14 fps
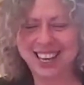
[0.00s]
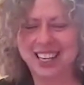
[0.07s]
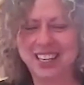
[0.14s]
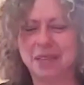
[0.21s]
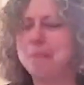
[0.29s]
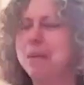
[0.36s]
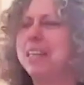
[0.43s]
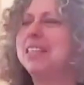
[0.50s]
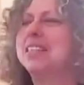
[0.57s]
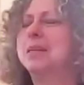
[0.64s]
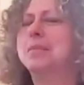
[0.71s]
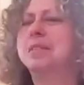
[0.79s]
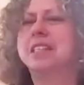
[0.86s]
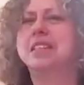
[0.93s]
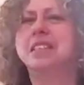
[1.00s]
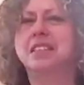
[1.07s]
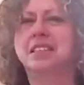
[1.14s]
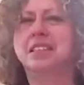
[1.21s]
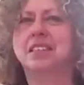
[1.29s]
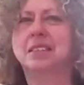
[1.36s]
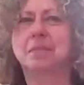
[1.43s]
and it may seem
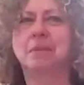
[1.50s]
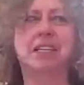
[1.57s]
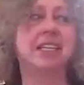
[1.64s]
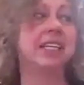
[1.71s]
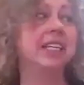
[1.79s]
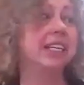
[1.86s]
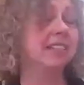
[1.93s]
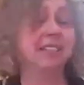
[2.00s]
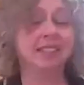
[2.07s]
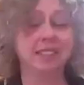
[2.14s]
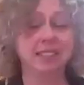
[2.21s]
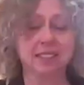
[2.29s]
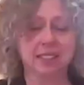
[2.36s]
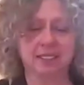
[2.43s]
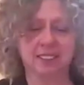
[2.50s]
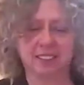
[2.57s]
distant, but it isn't.